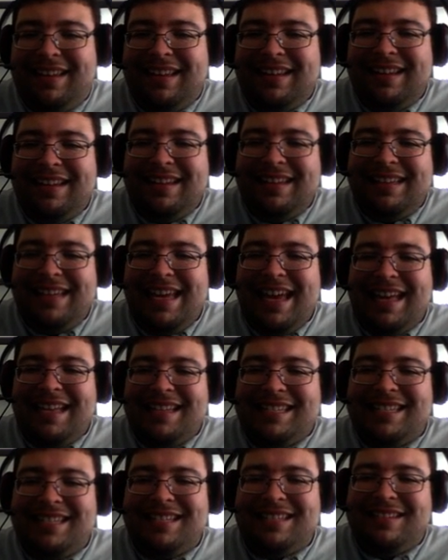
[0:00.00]

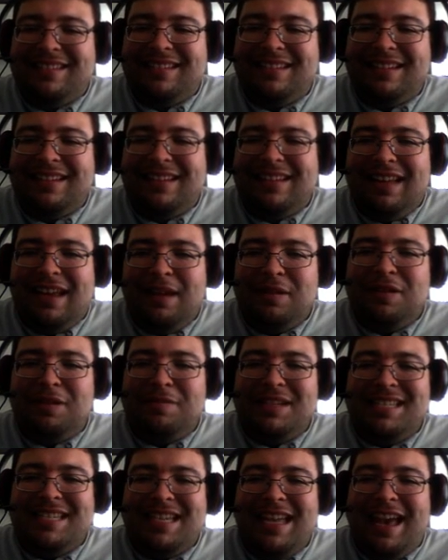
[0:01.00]
Yes. I'm going to be
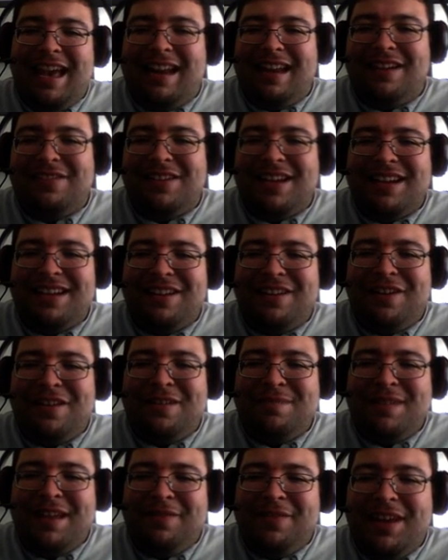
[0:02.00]
sad I don't get to go on
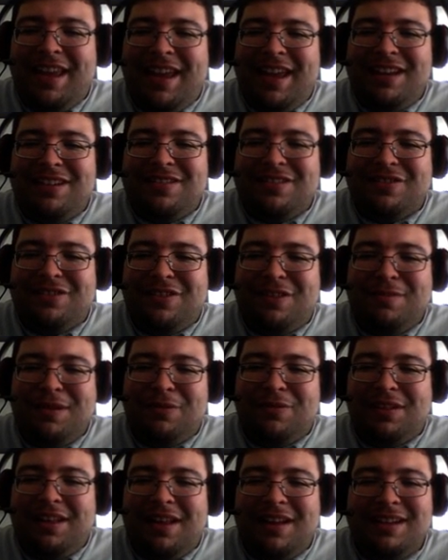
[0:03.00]
my vacation, so I'll be
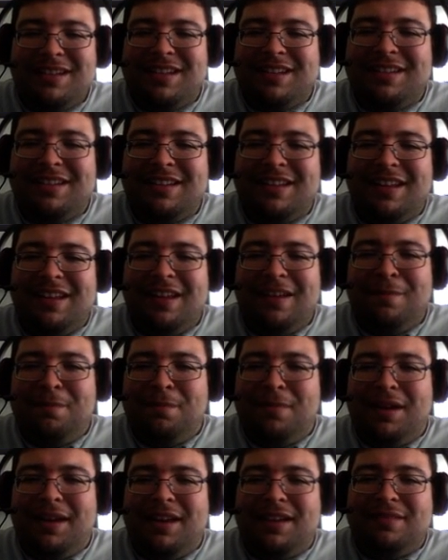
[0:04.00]
reluctant.
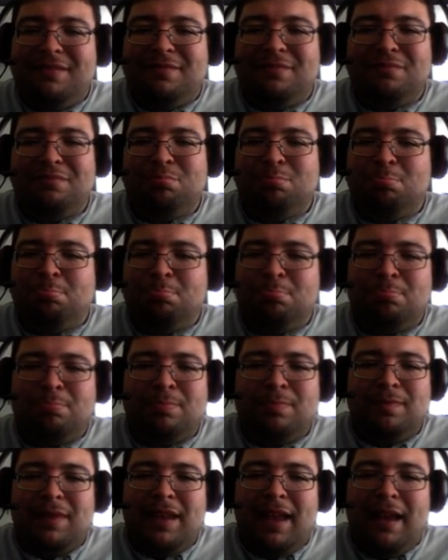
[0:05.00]
But
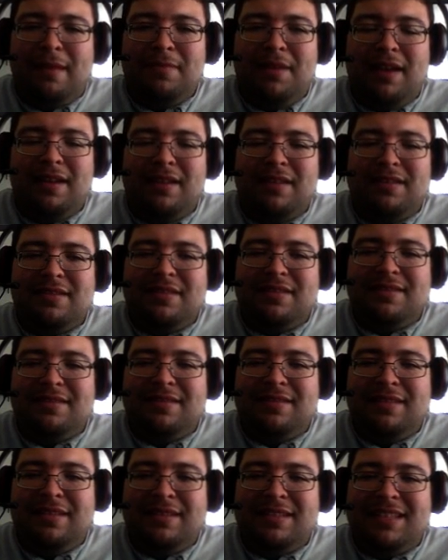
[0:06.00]
I'm not going to
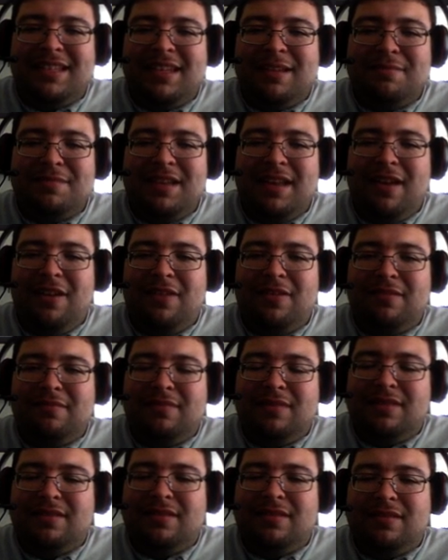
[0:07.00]
skip town. I'm
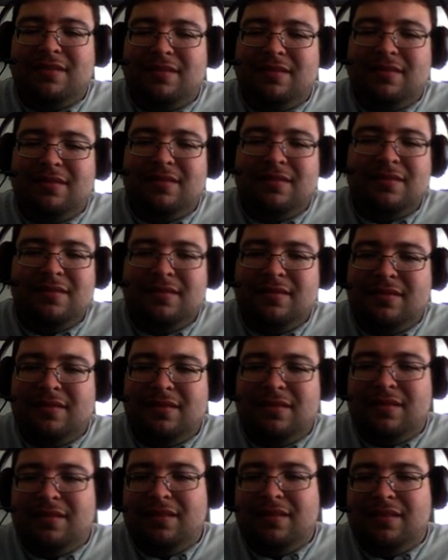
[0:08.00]

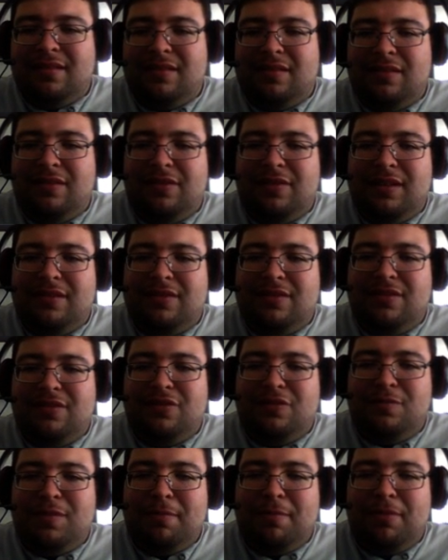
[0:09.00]
going to do
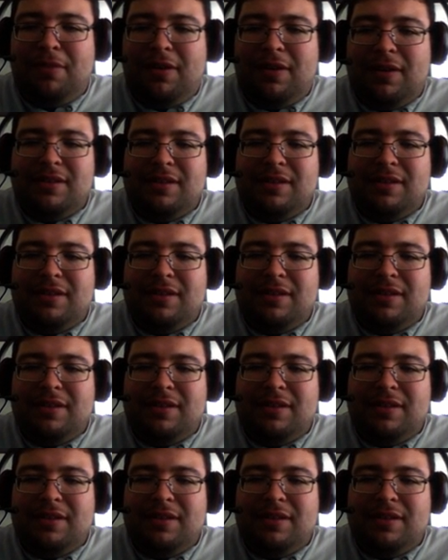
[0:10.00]
my part.